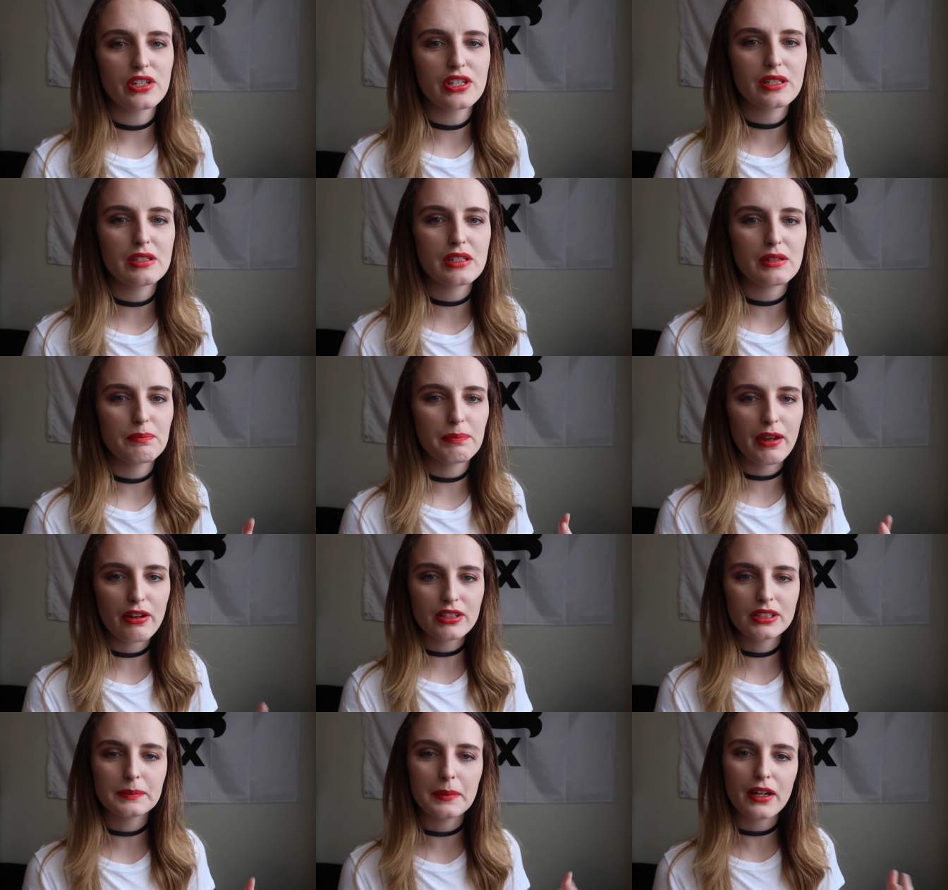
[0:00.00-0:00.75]
Just
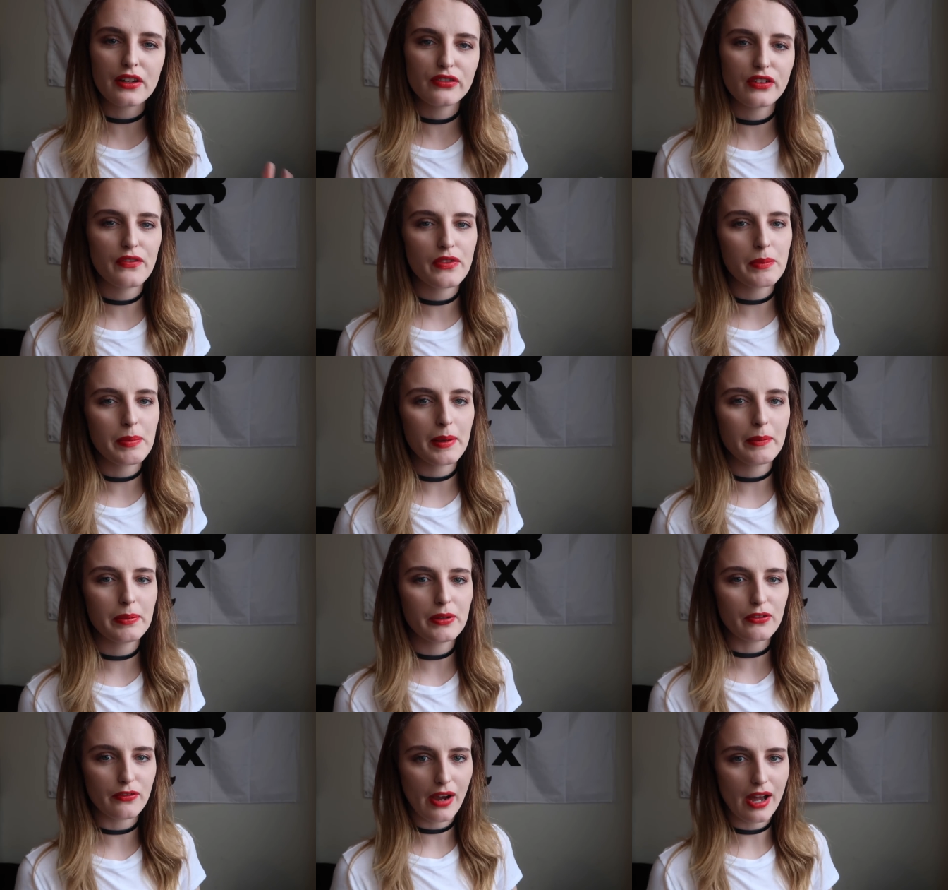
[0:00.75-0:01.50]
be respectful of the
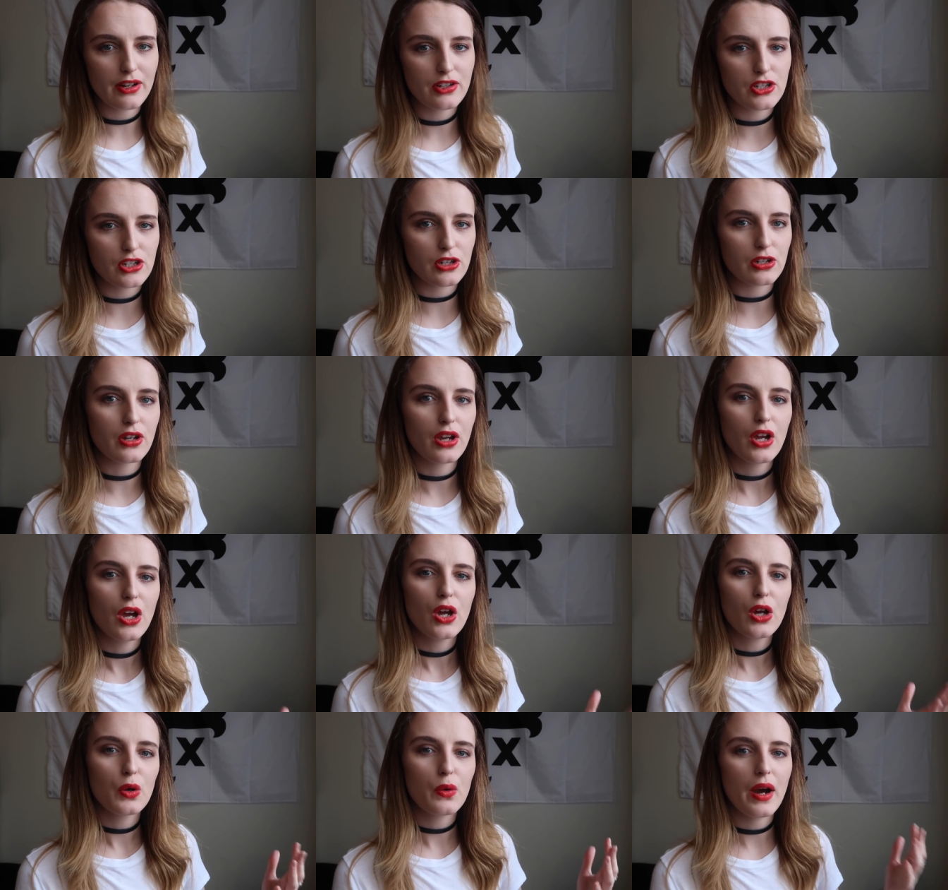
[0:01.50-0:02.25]
people around you,
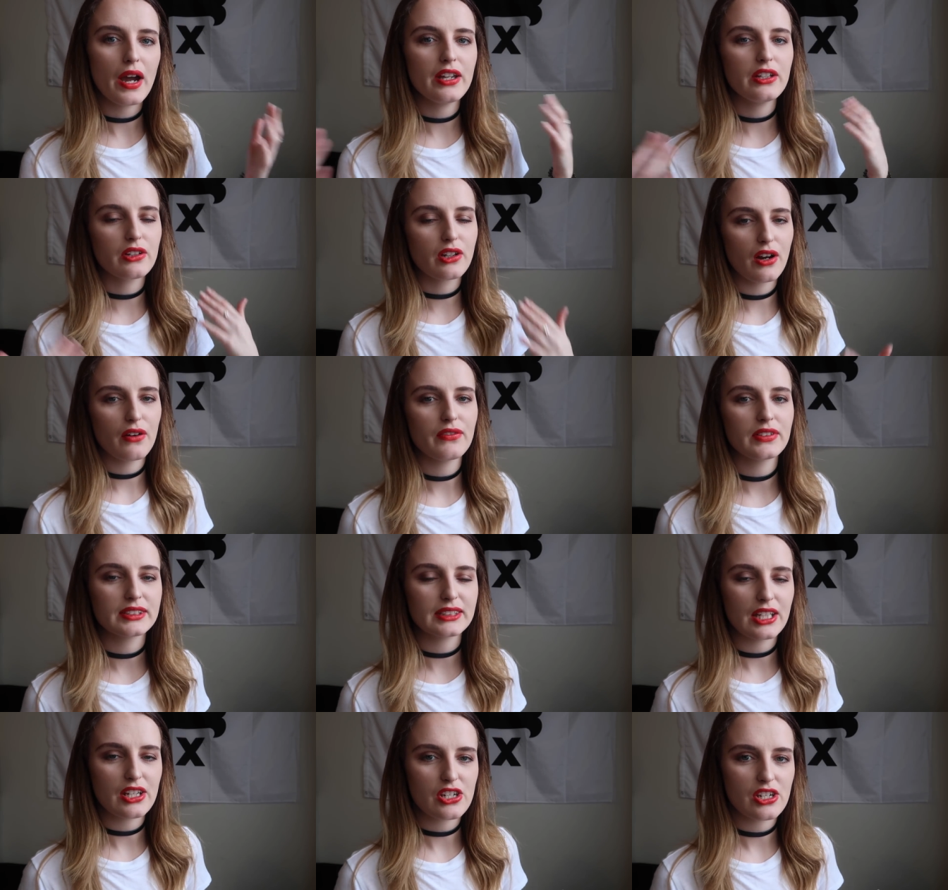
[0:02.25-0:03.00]
quiet your
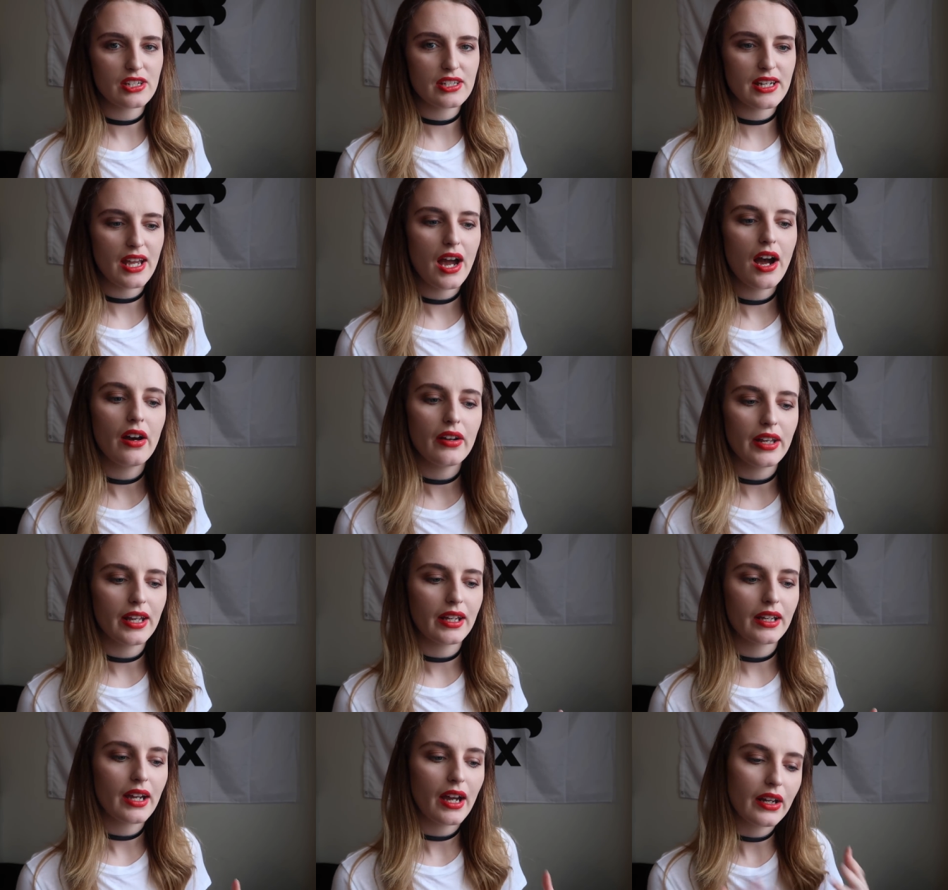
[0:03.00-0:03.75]
conversation down,
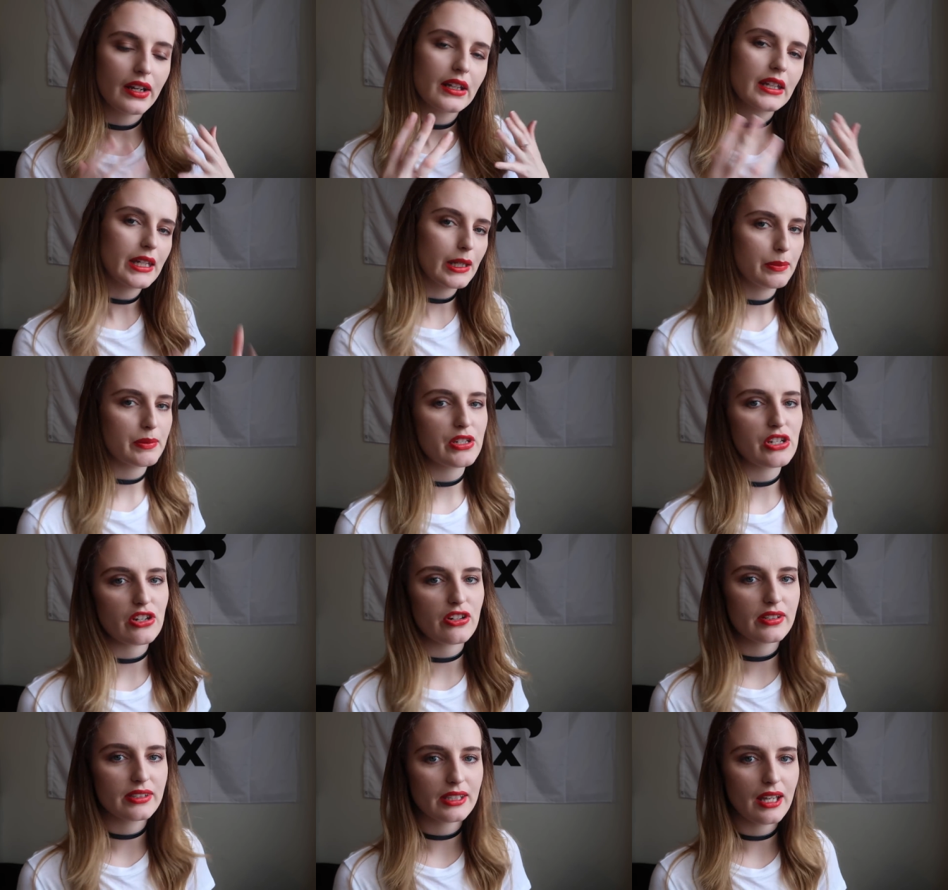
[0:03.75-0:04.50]
and kind of keep it
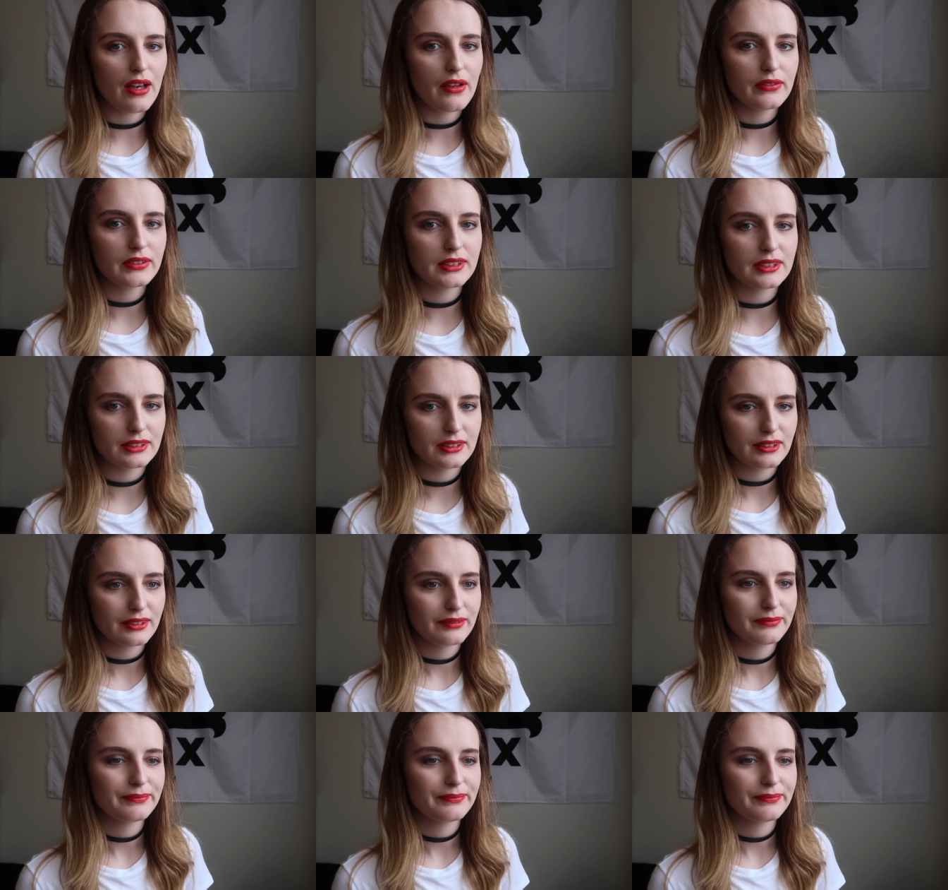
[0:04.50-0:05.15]
to yourselves.